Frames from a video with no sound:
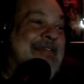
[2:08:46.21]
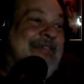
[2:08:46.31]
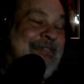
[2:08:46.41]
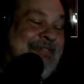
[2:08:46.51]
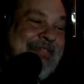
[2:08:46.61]
them.
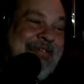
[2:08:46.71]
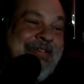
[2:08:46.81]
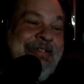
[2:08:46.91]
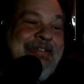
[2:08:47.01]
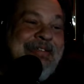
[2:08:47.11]

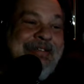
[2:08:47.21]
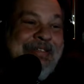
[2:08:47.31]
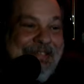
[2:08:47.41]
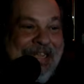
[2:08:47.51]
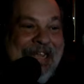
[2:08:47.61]

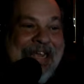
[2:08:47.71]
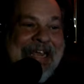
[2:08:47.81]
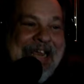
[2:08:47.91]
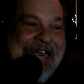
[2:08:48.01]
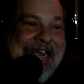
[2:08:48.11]

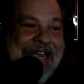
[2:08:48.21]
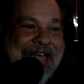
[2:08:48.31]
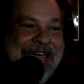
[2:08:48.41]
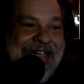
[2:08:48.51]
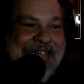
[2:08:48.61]
The
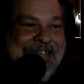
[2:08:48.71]
end.